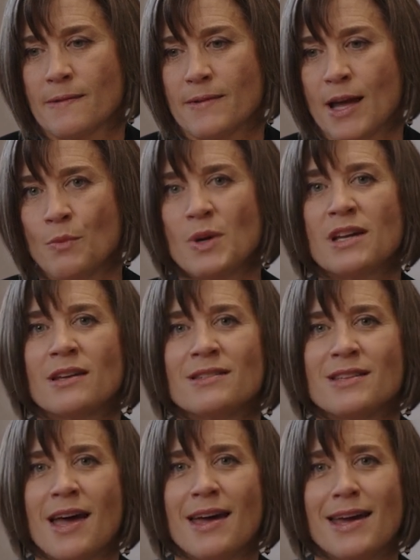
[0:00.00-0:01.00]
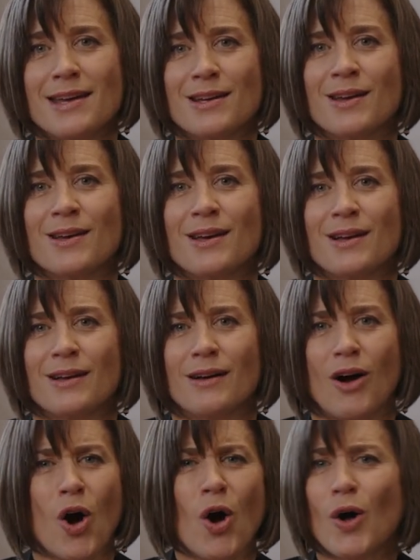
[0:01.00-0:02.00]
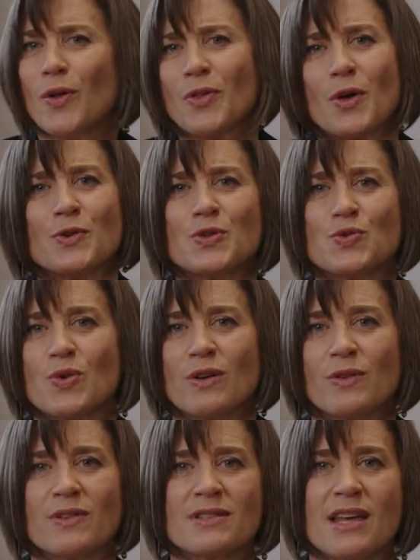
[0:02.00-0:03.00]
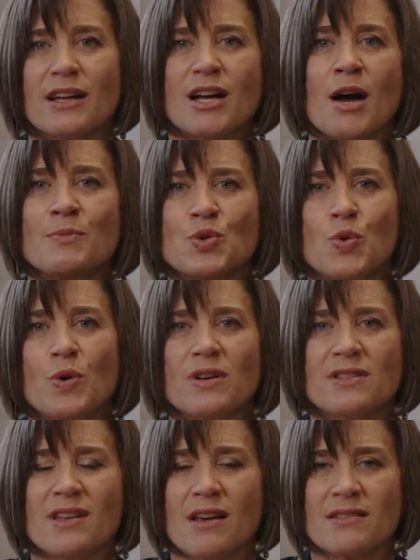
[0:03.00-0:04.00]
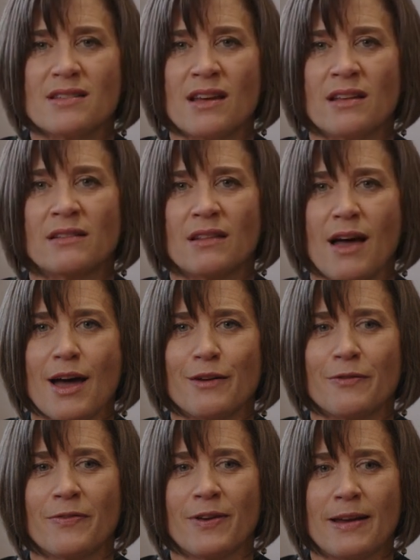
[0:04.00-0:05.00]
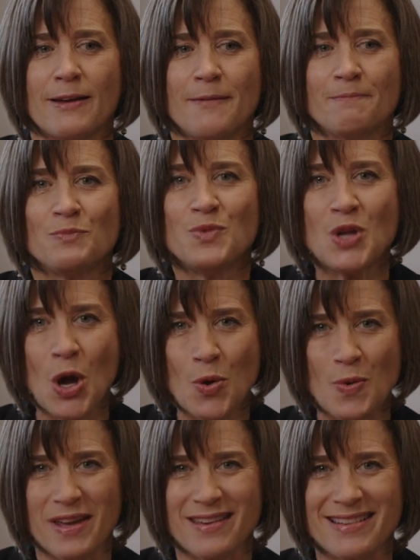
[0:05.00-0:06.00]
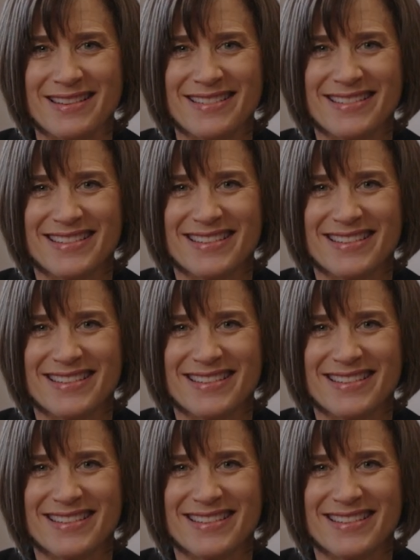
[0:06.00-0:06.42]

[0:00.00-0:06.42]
And we can take all those struggles that come towards us in life, knowing,